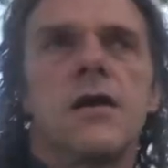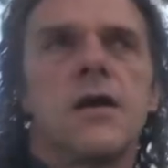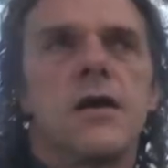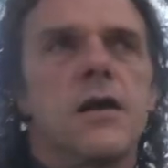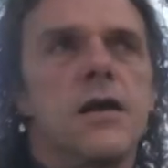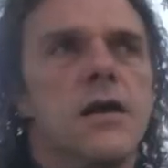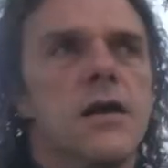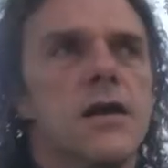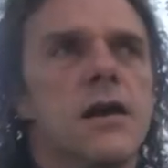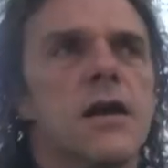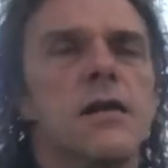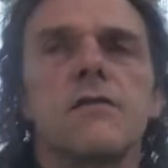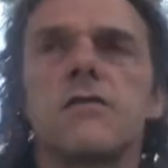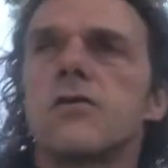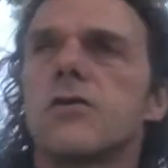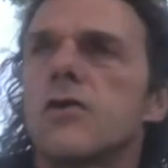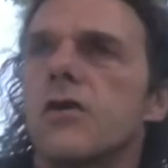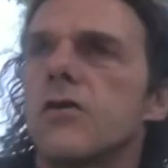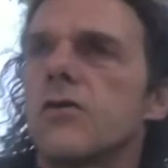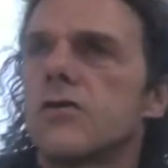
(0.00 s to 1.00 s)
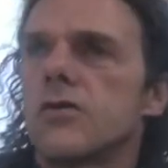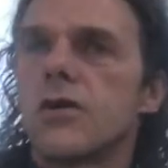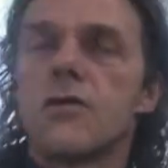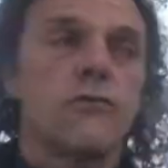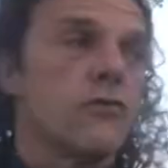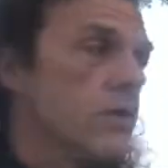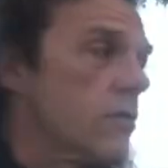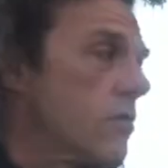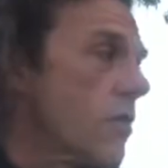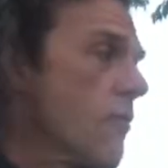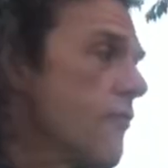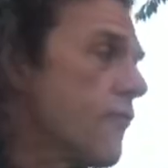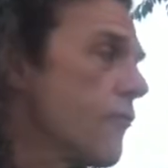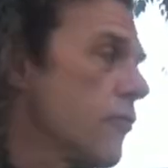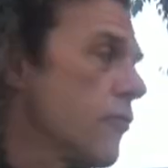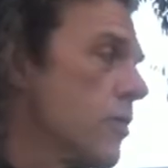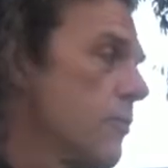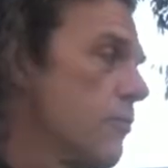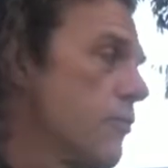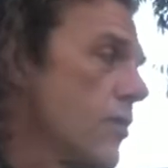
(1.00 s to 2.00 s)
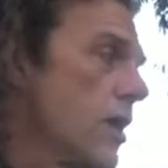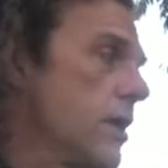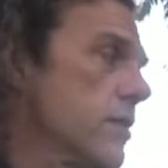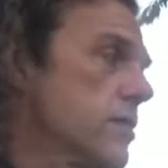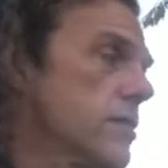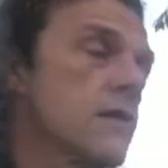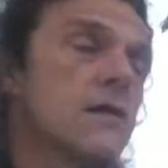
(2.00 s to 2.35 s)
in the end, you know, the recovery breath,